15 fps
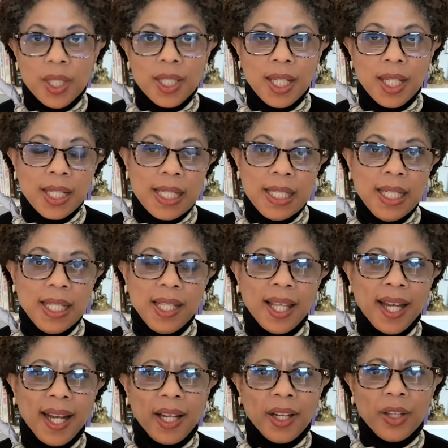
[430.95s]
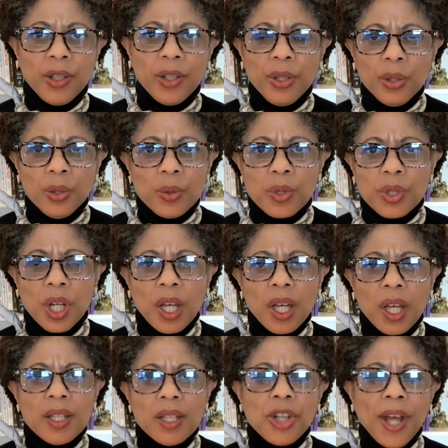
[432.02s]
Tennessee, that had a huge
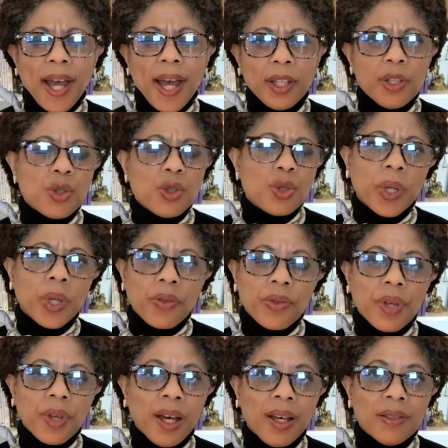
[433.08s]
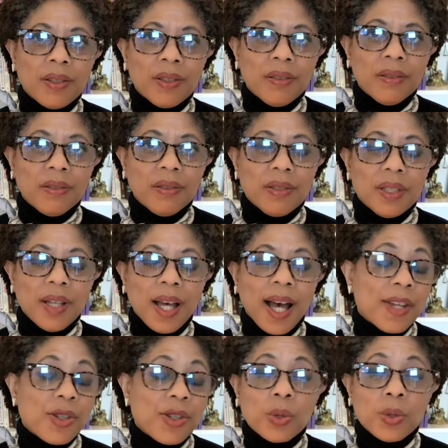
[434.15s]
challenge with
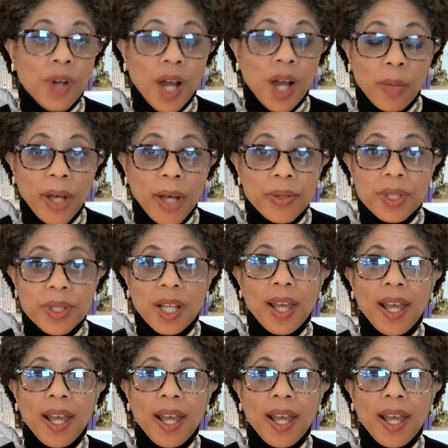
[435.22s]
high school dropouts.